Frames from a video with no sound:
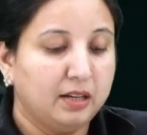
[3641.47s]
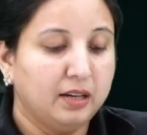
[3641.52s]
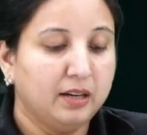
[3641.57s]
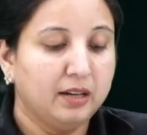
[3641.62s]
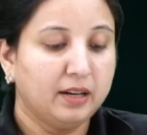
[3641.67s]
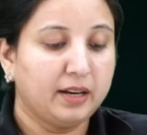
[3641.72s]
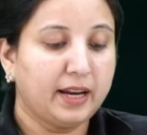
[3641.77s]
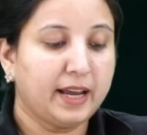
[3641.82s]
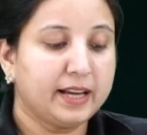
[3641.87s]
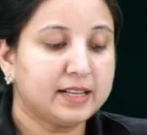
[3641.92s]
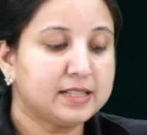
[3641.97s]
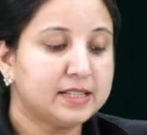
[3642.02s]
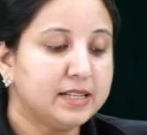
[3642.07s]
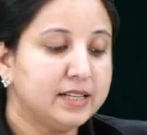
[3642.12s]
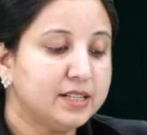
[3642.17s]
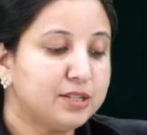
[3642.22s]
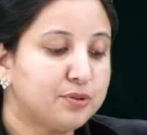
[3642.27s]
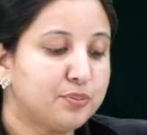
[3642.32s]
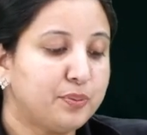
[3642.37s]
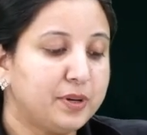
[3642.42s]
Next
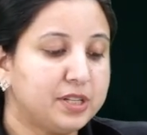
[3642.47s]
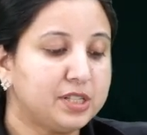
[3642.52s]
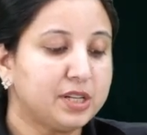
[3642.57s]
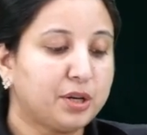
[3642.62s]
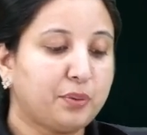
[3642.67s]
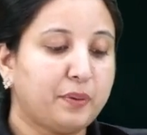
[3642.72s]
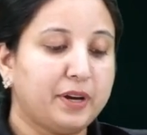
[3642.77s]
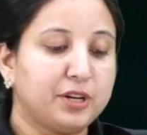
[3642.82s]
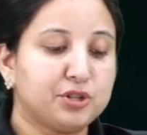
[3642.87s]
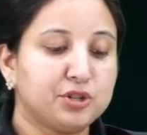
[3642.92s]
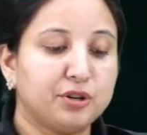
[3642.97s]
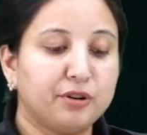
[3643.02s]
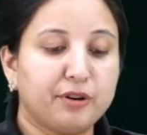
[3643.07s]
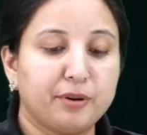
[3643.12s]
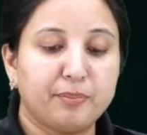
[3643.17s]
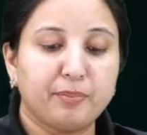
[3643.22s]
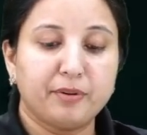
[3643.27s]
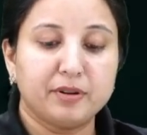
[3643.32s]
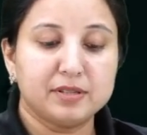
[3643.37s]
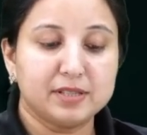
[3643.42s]
is which equation
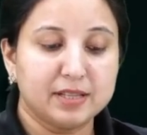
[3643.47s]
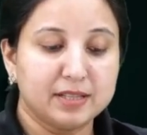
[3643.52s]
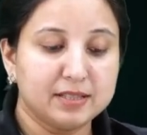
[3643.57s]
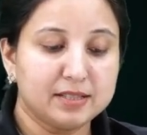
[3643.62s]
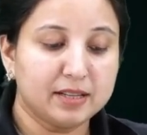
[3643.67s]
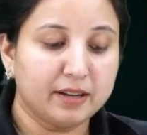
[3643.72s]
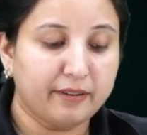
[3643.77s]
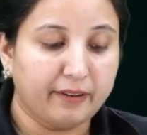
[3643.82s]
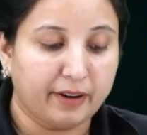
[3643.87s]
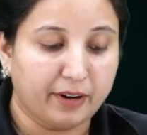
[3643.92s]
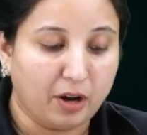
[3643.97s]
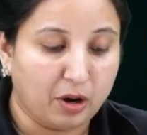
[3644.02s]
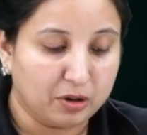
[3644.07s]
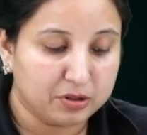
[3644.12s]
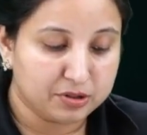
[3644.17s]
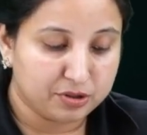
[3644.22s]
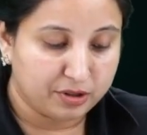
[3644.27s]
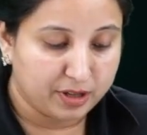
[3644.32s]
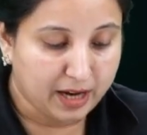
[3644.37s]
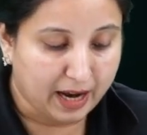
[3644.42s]
represents a
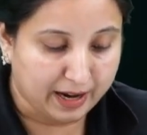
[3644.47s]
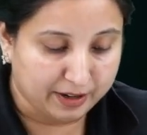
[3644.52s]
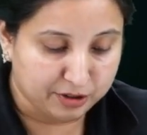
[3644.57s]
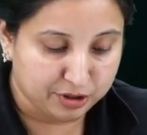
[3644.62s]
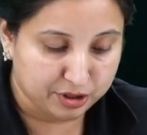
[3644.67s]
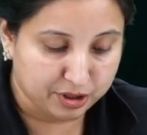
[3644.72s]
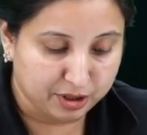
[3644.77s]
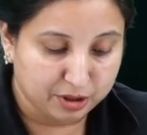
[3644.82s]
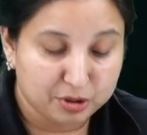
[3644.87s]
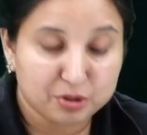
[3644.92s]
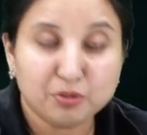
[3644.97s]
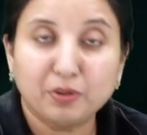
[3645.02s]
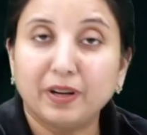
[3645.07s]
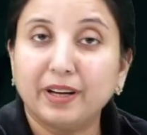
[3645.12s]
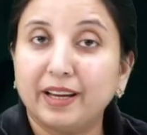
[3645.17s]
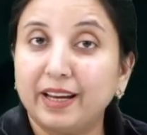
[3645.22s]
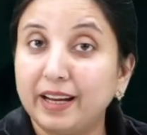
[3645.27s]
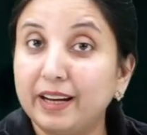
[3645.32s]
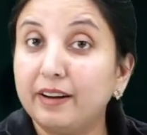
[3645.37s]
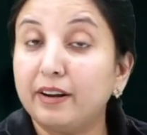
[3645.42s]
redox reaction. So
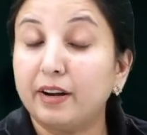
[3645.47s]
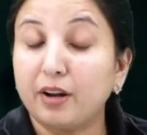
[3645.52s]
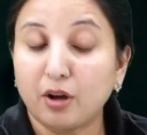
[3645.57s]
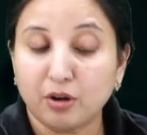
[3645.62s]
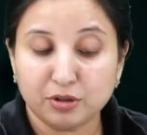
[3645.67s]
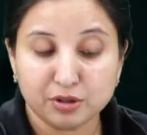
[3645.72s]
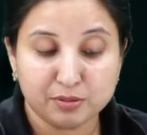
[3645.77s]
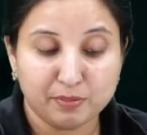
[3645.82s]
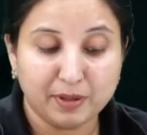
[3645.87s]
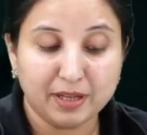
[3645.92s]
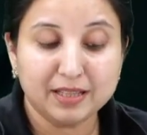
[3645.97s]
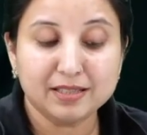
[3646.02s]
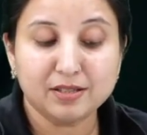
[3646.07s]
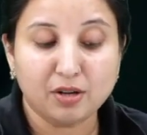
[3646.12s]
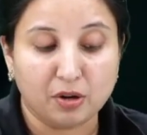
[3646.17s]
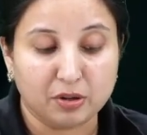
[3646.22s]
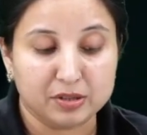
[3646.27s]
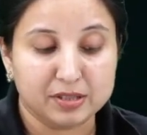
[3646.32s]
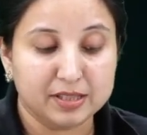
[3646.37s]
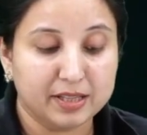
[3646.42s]
again redox means
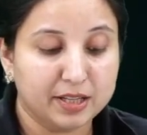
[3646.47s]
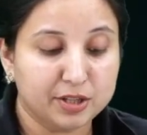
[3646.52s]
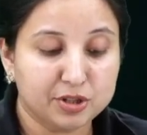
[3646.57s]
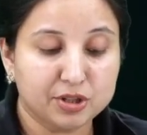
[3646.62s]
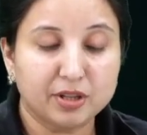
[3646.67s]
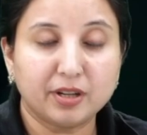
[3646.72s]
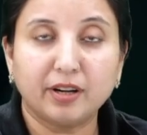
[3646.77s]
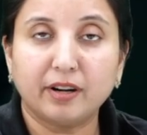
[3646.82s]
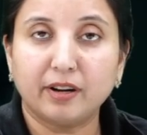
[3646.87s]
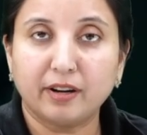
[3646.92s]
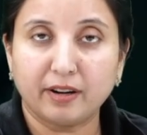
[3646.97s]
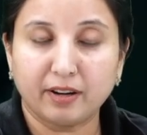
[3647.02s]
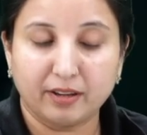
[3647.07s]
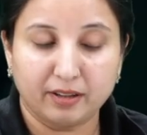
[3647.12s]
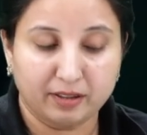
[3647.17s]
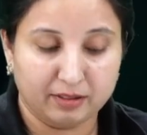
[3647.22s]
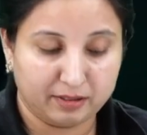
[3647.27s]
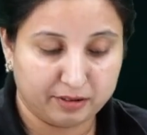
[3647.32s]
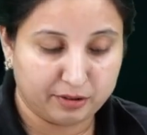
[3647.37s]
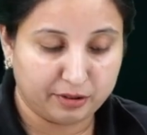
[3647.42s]
oxidation
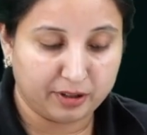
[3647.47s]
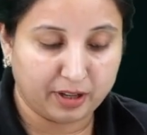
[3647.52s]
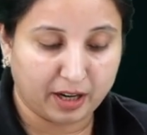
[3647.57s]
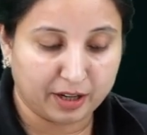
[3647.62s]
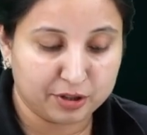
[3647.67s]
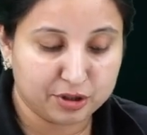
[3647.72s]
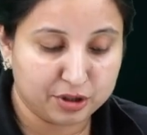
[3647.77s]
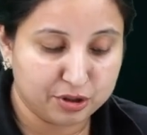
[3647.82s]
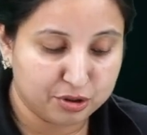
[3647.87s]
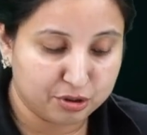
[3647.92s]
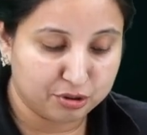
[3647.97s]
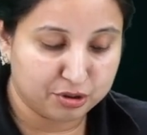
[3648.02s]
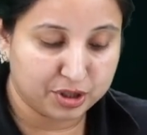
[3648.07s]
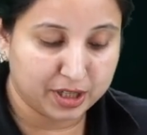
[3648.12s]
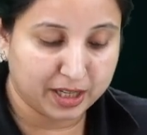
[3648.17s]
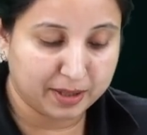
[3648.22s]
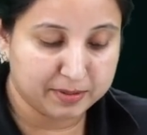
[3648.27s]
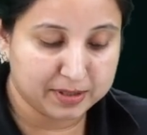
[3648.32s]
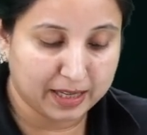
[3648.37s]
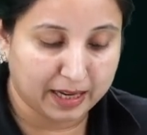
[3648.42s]
and reduction should
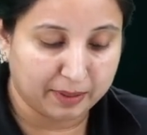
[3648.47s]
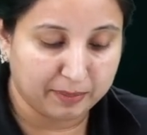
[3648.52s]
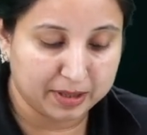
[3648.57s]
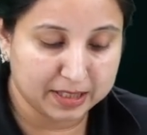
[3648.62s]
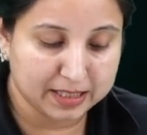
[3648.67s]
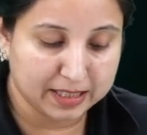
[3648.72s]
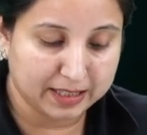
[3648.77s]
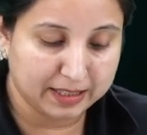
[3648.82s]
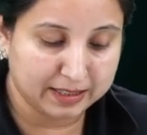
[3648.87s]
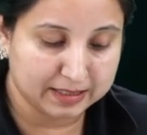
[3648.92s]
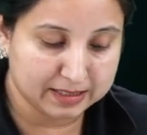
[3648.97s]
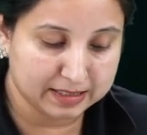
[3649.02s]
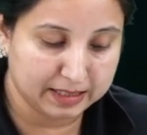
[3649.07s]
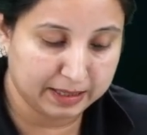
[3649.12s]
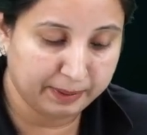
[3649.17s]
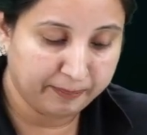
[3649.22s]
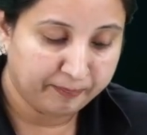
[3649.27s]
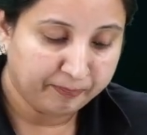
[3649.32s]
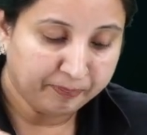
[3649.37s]
take simultaneously.